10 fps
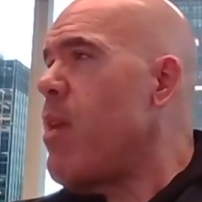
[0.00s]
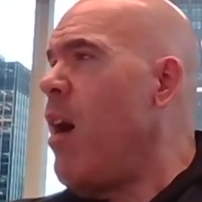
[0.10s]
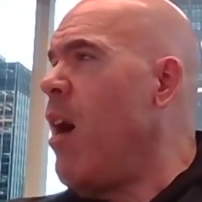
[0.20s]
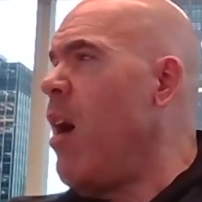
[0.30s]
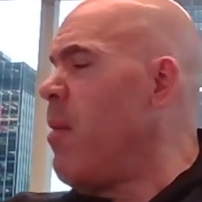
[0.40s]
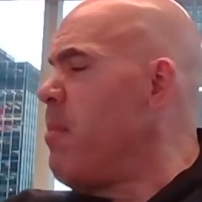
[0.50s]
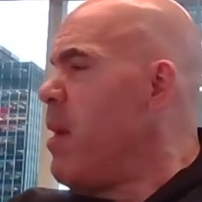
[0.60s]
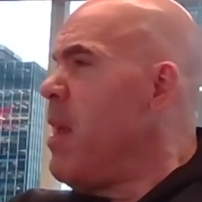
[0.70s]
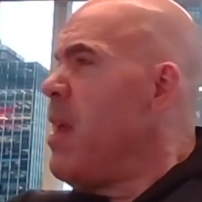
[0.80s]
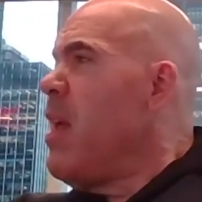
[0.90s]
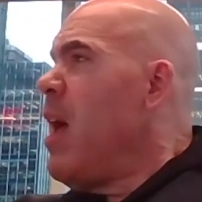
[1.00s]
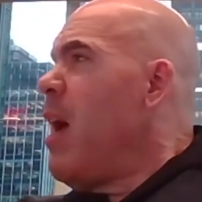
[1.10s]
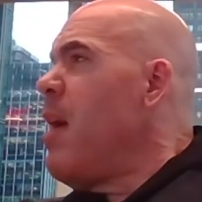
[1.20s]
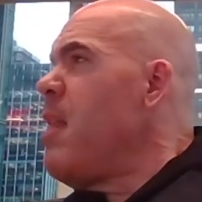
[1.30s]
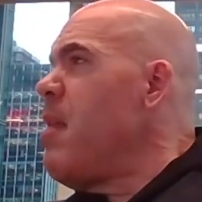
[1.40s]

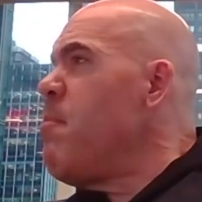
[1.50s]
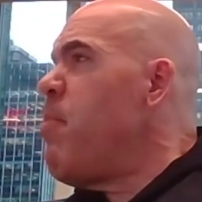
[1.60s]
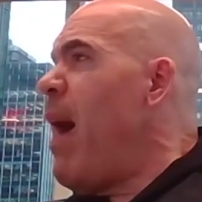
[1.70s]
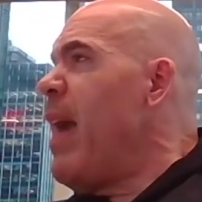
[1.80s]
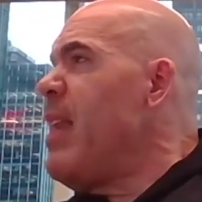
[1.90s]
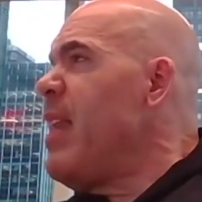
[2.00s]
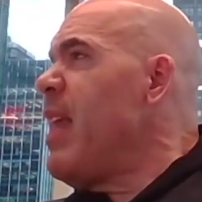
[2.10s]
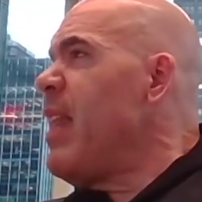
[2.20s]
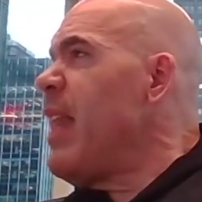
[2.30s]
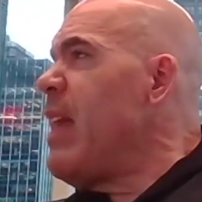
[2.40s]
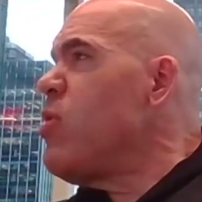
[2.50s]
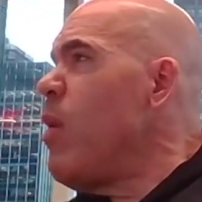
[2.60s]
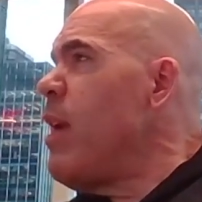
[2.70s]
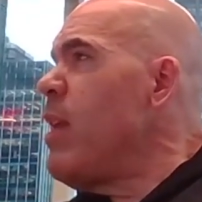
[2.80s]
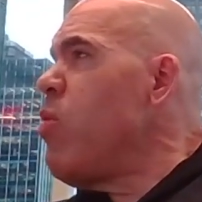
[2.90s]
Biden, in late
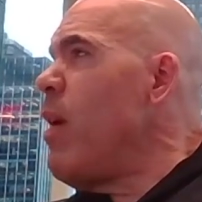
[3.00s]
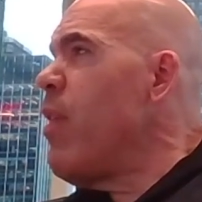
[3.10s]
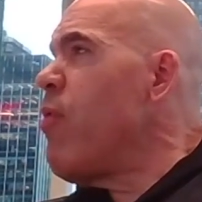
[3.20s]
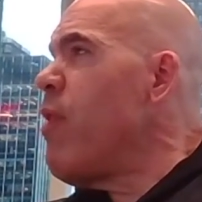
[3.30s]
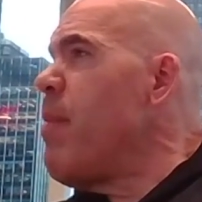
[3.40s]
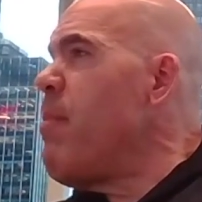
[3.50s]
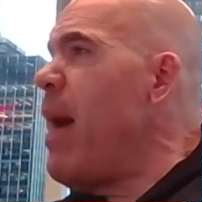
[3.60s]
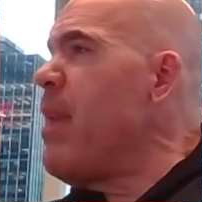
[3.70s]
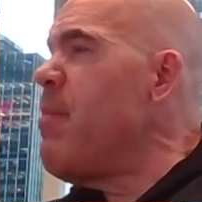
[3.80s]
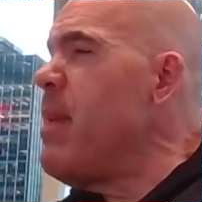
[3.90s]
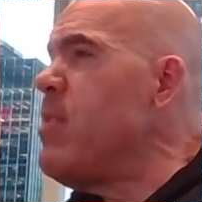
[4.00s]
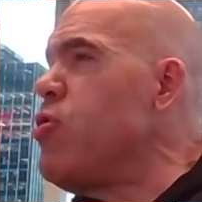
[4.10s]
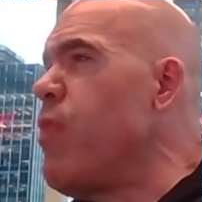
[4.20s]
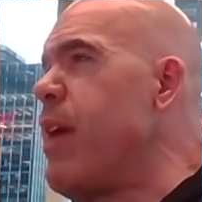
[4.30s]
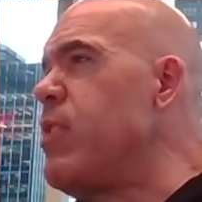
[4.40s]
2023, the Biden
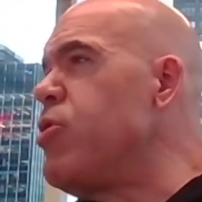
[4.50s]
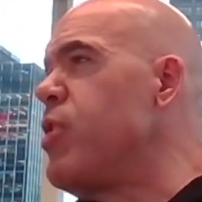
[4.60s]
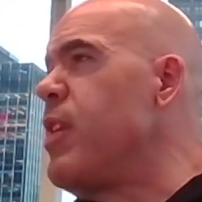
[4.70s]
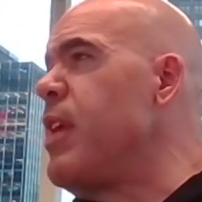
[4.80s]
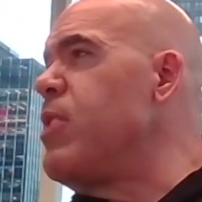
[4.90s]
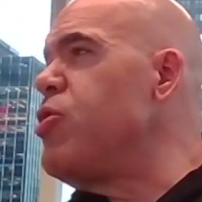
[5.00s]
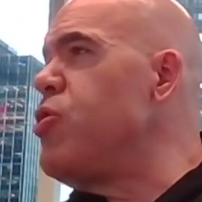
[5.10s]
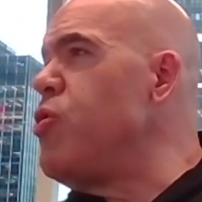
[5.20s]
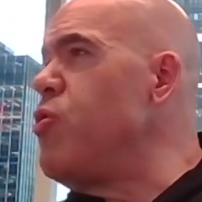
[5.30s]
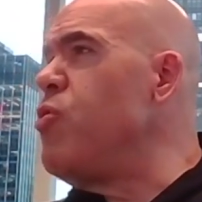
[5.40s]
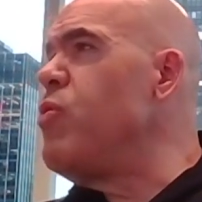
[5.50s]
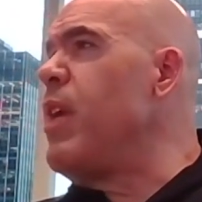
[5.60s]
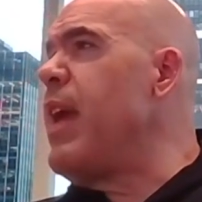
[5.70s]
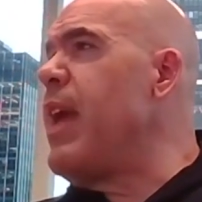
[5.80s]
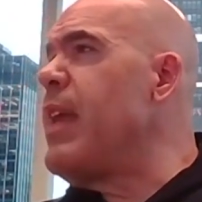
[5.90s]
administration issued
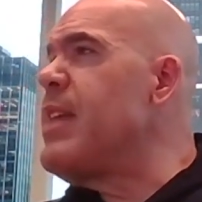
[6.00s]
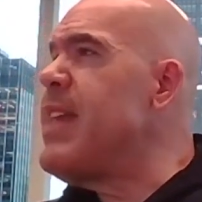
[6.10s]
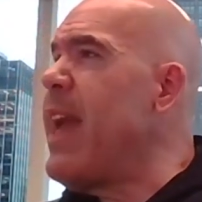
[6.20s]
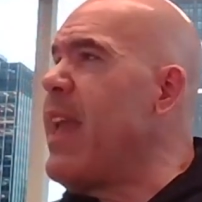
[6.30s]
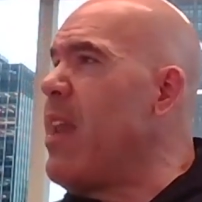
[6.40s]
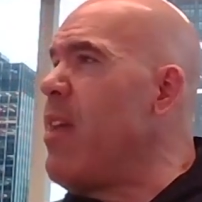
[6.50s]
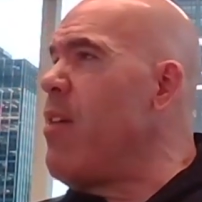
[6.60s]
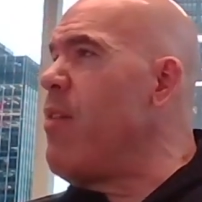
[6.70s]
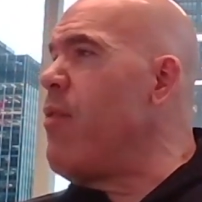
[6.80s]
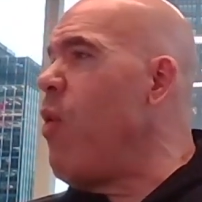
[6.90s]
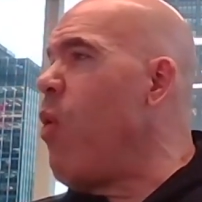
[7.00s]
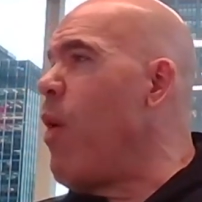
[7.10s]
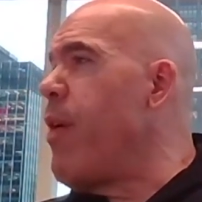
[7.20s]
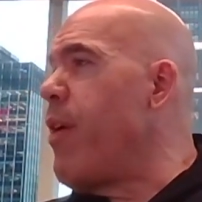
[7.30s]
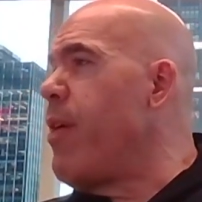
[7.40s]
an executive
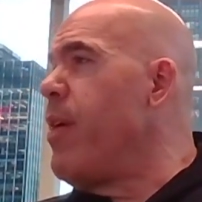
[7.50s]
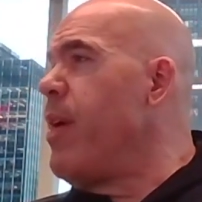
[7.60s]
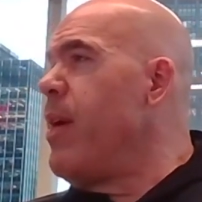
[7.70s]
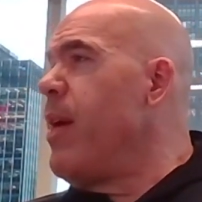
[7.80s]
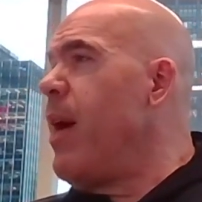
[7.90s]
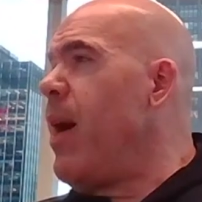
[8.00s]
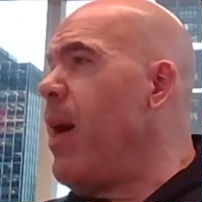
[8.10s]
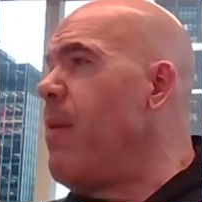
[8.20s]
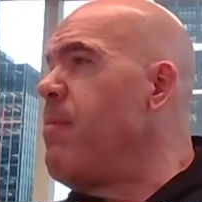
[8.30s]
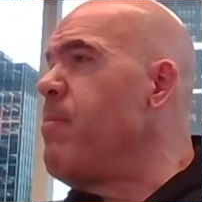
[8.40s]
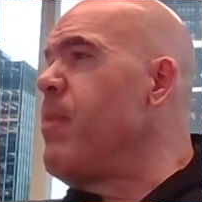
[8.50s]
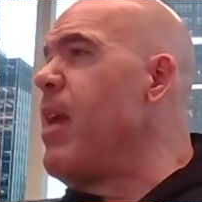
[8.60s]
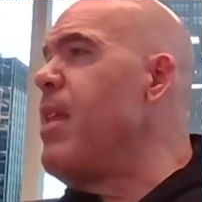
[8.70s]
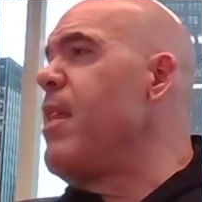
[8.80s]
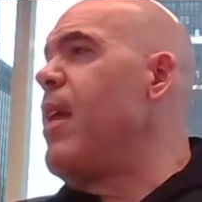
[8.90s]
order on
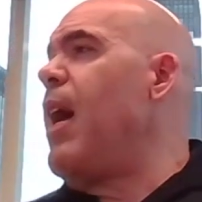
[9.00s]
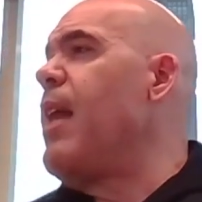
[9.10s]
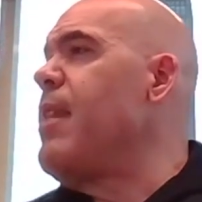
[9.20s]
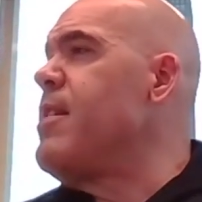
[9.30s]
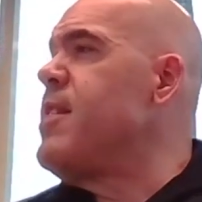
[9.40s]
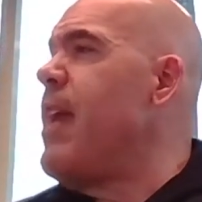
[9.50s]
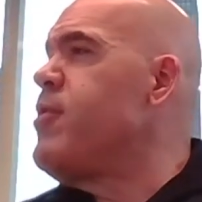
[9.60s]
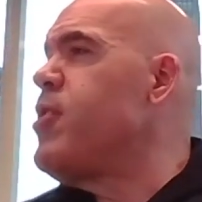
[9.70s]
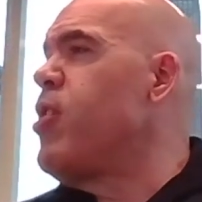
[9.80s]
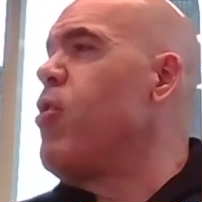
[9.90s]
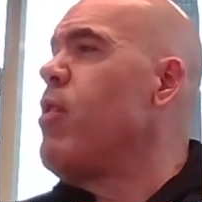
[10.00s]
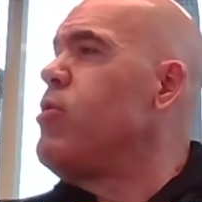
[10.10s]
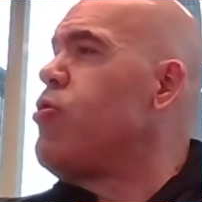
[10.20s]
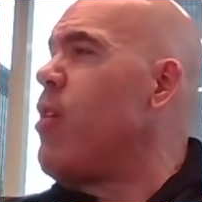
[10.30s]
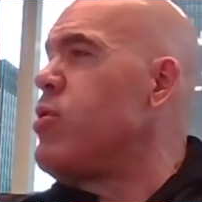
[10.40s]
the safe, secure, and
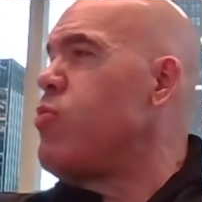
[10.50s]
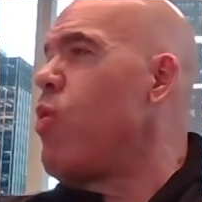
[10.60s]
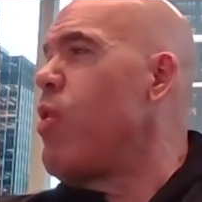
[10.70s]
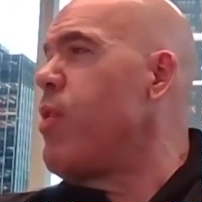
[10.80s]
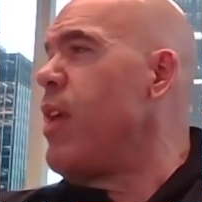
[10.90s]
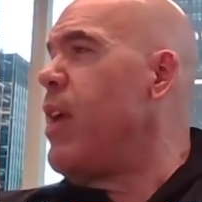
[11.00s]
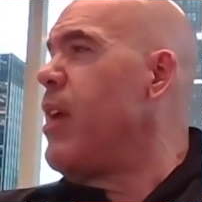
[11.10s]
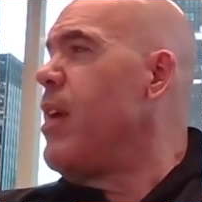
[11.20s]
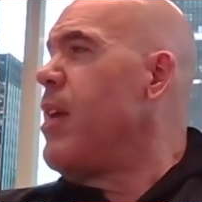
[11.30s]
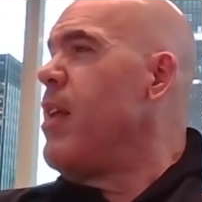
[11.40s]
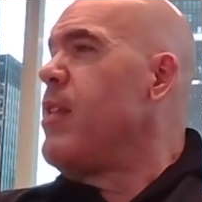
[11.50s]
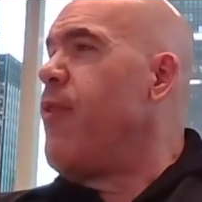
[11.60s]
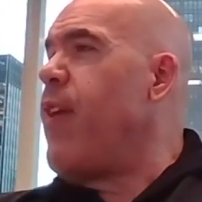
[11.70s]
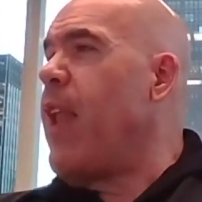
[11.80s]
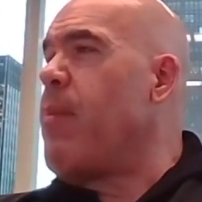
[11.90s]
trustworthy
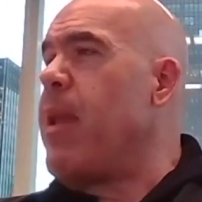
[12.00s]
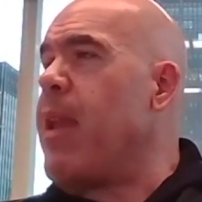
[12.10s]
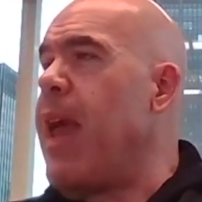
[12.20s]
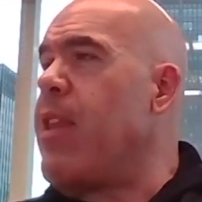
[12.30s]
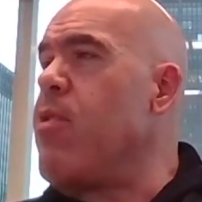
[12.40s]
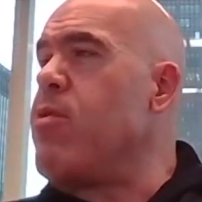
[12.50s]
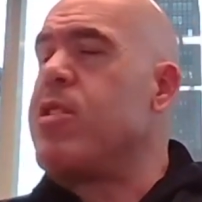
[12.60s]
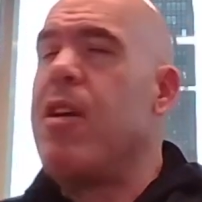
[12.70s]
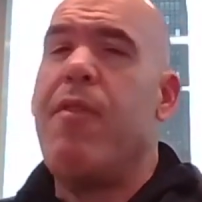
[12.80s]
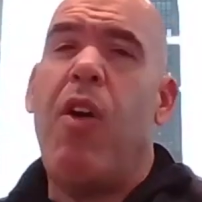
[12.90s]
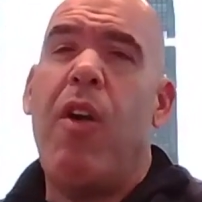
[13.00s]
development and use of